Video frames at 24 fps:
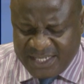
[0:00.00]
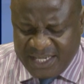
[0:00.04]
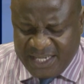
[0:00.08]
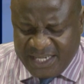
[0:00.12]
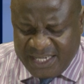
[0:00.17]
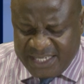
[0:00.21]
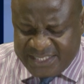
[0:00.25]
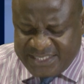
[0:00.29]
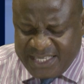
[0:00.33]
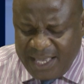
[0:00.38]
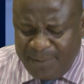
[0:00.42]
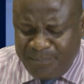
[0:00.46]

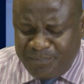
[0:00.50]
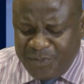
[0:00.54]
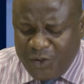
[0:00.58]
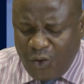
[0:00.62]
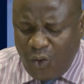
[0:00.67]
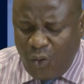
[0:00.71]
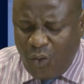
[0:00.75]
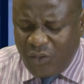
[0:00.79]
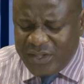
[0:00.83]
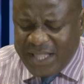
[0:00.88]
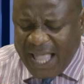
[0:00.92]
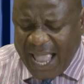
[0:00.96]
He said,
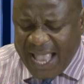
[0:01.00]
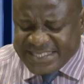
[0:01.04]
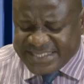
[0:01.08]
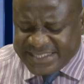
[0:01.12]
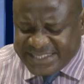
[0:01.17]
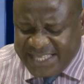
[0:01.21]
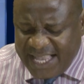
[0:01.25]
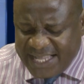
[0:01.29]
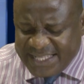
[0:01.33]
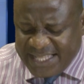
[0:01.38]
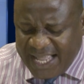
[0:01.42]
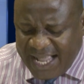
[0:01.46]
behold, I
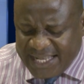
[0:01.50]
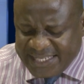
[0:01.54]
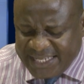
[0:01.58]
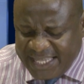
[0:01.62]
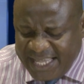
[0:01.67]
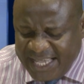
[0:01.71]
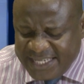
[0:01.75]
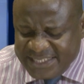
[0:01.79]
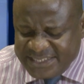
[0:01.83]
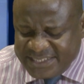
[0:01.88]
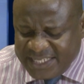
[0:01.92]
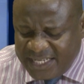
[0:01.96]
sent an
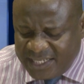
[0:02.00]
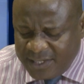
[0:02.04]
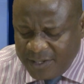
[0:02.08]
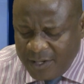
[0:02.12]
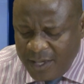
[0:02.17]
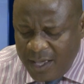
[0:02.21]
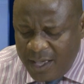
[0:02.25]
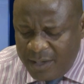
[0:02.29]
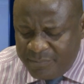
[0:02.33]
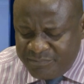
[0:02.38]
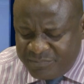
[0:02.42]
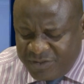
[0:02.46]
angel
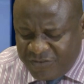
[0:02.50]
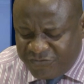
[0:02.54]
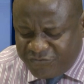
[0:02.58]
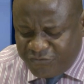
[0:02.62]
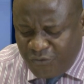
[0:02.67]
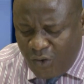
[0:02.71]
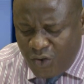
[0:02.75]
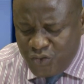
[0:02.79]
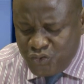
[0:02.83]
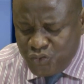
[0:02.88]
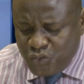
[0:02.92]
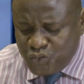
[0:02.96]

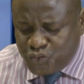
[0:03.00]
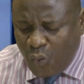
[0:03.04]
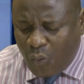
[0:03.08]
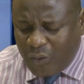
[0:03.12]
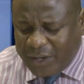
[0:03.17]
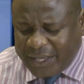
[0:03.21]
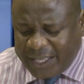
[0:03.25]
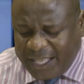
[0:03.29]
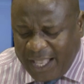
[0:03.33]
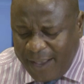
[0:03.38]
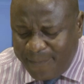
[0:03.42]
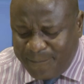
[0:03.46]
before you to
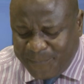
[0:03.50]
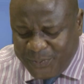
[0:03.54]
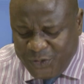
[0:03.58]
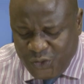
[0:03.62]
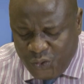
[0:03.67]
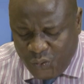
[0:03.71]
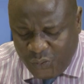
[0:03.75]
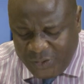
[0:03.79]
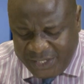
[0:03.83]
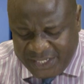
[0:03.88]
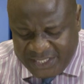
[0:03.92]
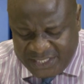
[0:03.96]
keep
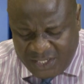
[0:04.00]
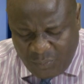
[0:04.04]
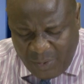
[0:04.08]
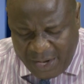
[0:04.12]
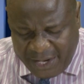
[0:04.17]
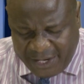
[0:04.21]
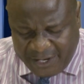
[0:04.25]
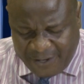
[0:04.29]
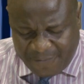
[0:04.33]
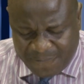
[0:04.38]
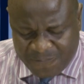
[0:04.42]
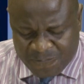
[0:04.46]
you in the
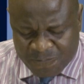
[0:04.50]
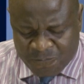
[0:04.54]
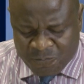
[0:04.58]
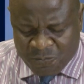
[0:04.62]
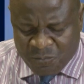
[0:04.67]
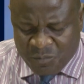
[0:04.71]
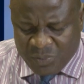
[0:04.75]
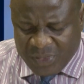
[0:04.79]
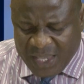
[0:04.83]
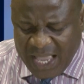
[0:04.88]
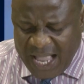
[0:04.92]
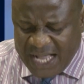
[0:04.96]
way
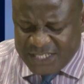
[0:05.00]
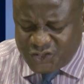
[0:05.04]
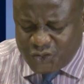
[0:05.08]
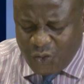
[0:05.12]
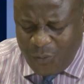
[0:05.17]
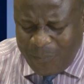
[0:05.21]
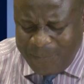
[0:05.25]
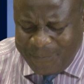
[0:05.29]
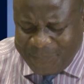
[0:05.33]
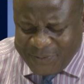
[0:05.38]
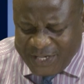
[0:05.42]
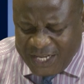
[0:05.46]
and
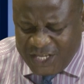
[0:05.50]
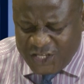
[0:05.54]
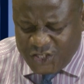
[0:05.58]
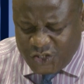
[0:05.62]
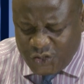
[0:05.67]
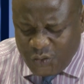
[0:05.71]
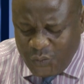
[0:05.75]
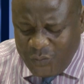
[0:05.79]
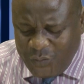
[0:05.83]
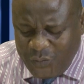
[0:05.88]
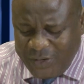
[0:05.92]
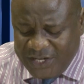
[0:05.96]
to bring
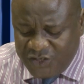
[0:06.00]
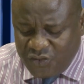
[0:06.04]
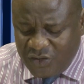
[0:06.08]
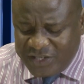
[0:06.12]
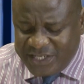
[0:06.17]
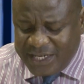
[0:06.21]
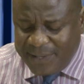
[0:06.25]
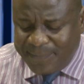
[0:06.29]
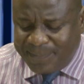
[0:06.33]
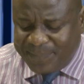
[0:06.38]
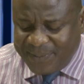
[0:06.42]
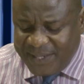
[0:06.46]
you into
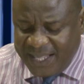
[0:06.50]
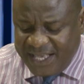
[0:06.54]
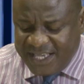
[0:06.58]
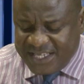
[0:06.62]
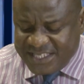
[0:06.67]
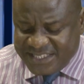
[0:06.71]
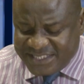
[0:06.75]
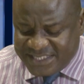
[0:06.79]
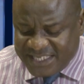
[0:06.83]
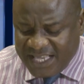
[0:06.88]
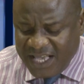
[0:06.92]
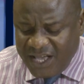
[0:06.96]
the
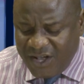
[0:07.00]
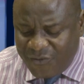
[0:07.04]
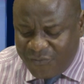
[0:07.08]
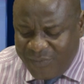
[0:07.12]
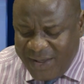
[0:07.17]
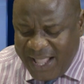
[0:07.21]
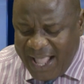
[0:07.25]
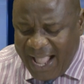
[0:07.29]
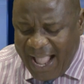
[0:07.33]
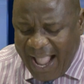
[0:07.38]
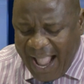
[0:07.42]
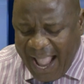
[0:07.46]
place
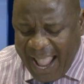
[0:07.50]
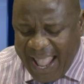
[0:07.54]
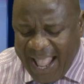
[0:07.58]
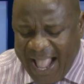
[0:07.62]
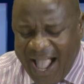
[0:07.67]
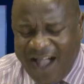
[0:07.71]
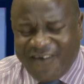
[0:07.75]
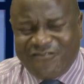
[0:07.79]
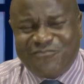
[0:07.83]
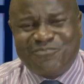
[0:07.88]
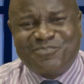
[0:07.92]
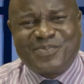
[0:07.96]
where I
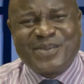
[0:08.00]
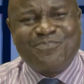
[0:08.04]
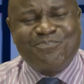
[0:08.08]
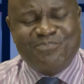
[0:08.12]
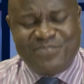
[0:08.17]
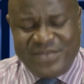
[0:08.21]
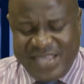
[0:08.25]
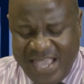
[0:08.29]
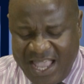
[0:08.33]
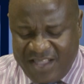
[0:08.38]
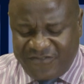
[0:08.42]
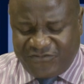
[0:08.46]
have
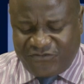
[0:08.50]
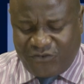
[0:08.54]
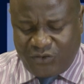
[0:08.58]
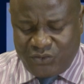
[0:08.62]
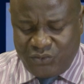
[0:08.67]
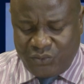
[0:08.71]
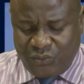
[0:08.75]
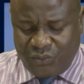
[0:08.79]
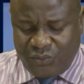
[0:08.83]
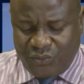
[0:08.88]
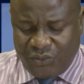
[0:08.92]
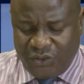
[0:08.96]
prepared for
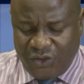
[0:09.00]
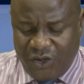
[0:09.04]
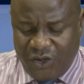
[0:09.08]
you.